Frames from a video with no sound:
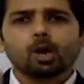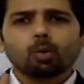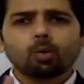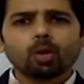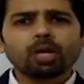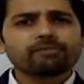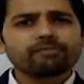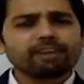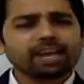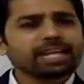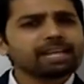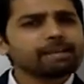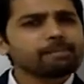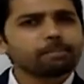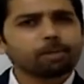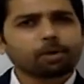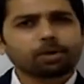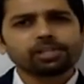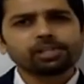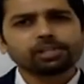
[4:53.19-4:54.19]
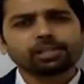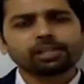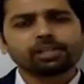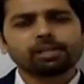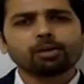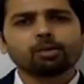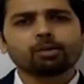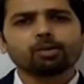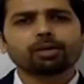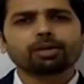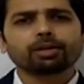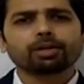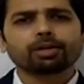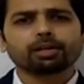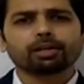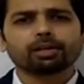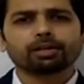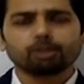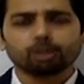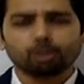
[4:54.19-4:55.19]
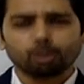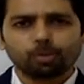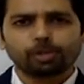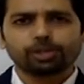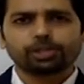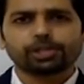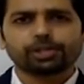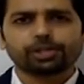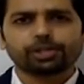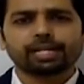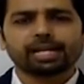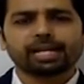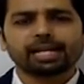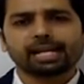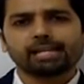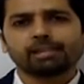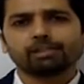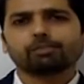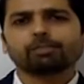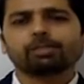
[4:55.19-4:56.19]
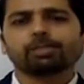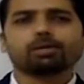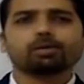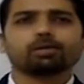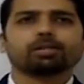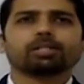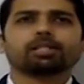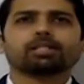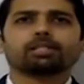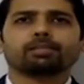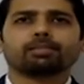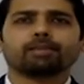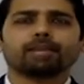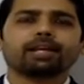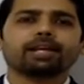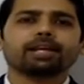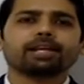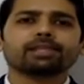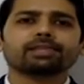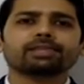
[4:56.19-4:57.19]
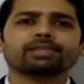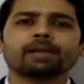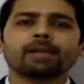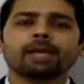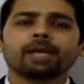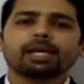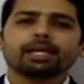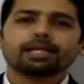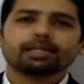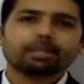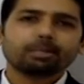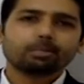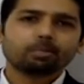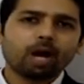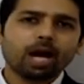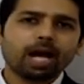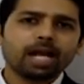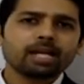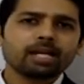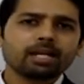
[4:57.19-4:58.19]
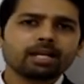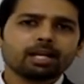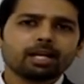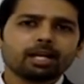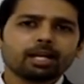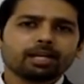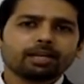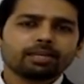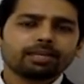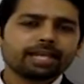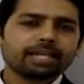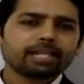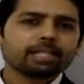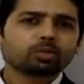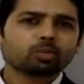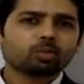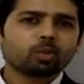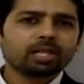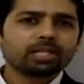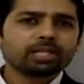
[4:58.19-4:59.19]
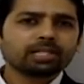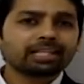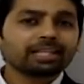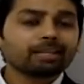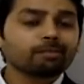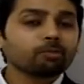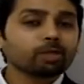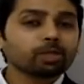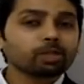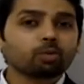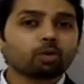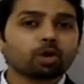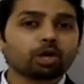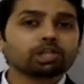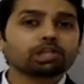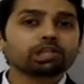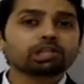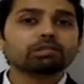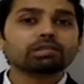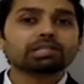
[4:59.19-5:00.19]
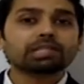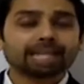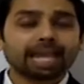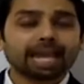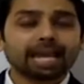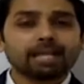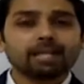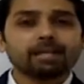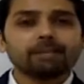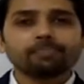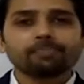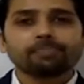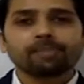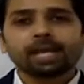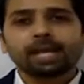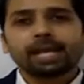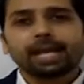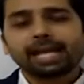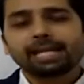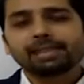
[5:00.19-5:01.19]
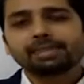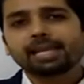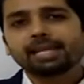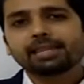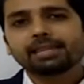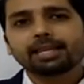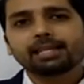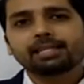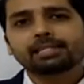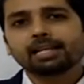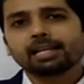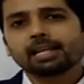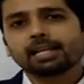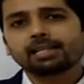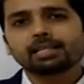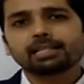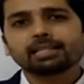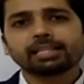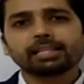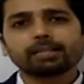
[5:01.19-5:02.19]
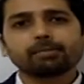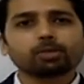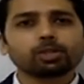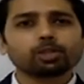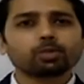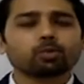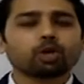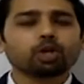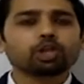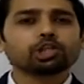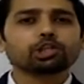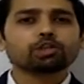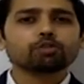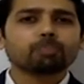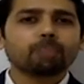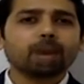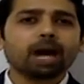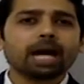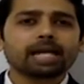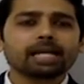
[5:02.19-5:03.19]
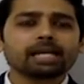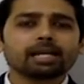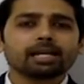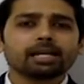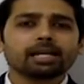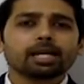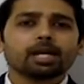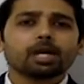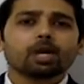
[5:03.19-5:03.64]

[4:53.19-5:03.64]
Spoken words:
One very important thing over here that has to be noted, Sumaira, is that while there is one scheme which wants to sell and then there is another scheme which wants to buy,